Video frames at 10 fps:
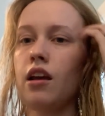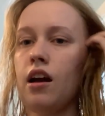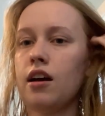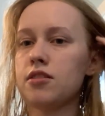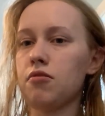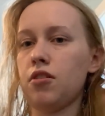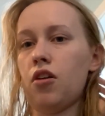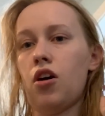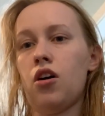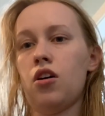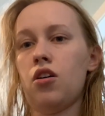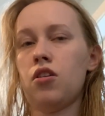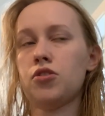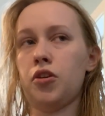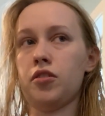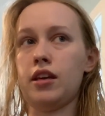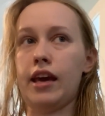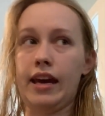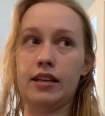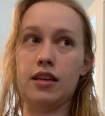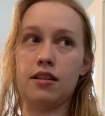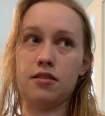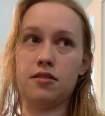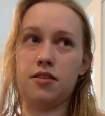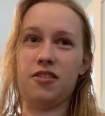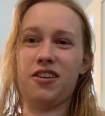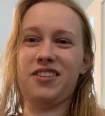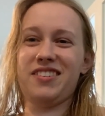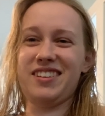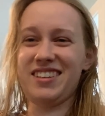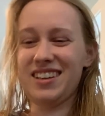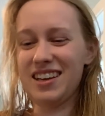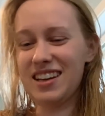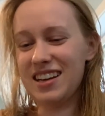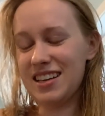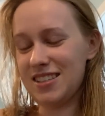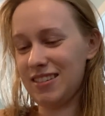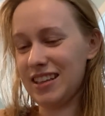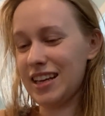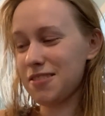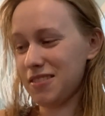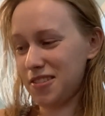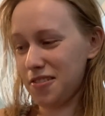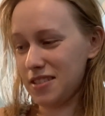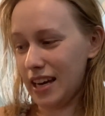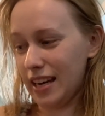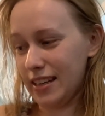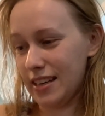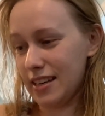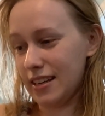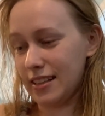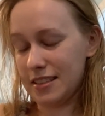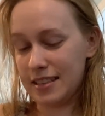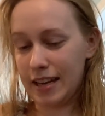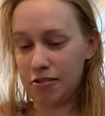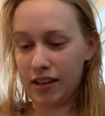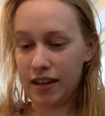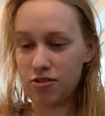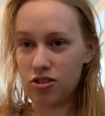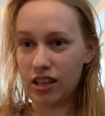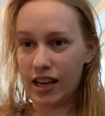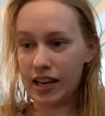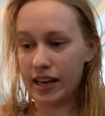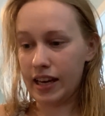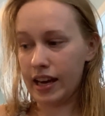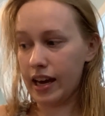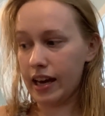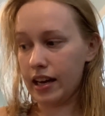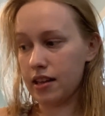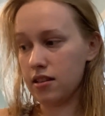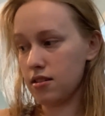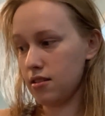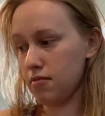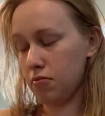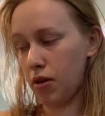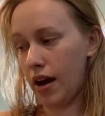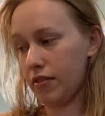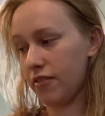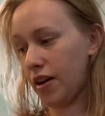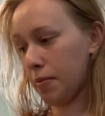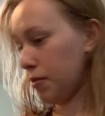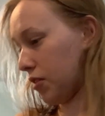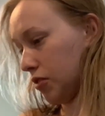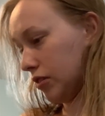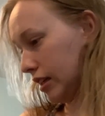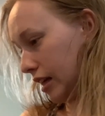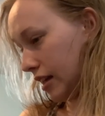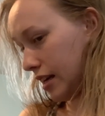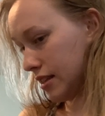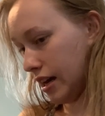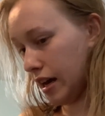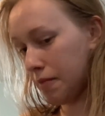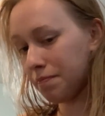So they're all turning 80 this year. So the next one turns 80 on a Saturday in July, and we're having a family reunion on that day.